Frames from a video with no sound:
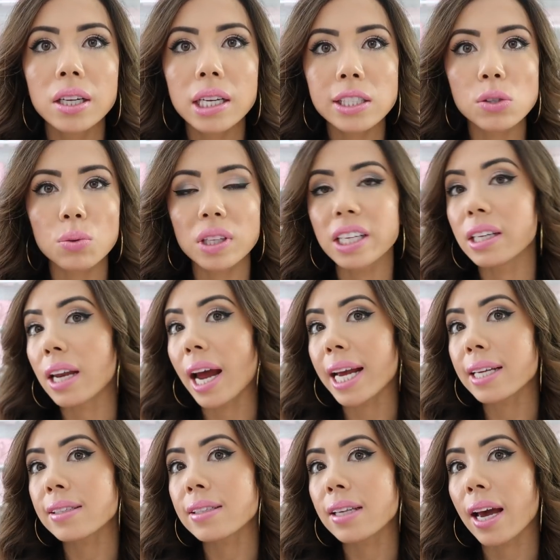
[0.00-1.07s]
It's really
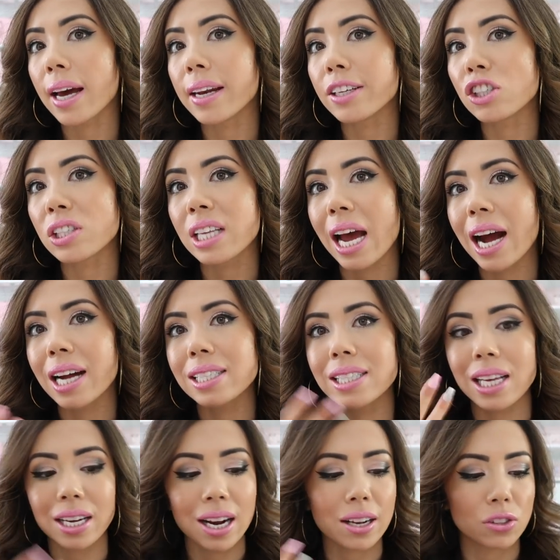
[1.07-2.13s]
nice, and it just
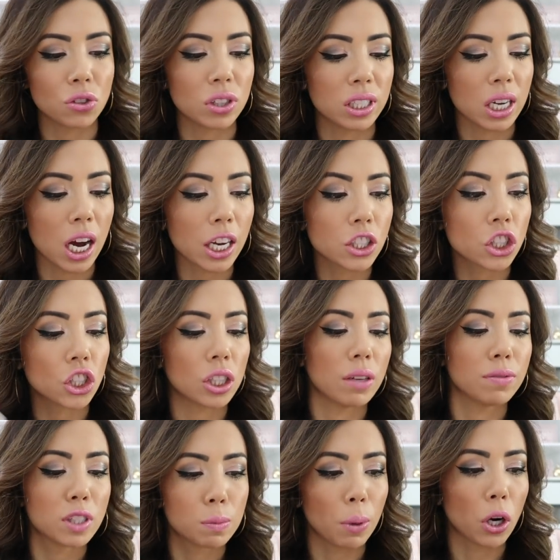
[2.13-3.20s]
adds that extra touch
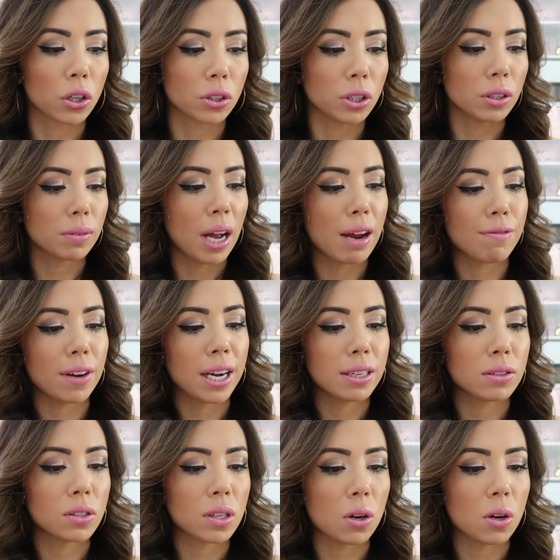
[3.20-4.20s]
of sparkle, I find.